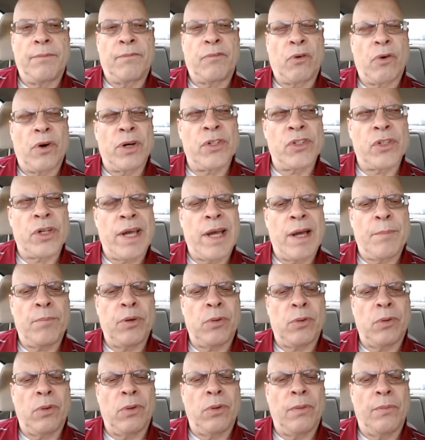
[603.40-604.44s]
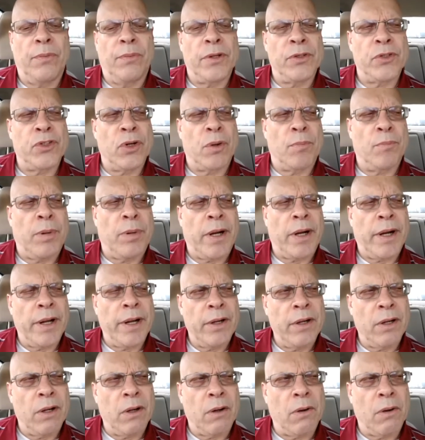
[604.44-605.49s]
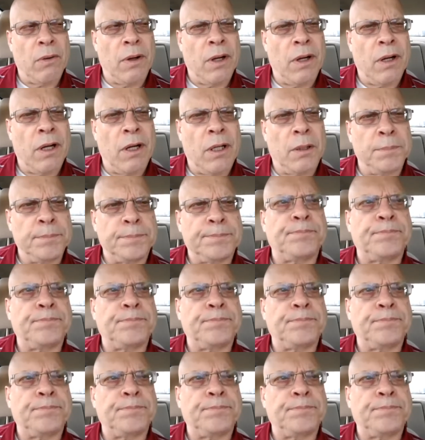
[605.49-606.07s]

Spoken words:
for example, does your buyer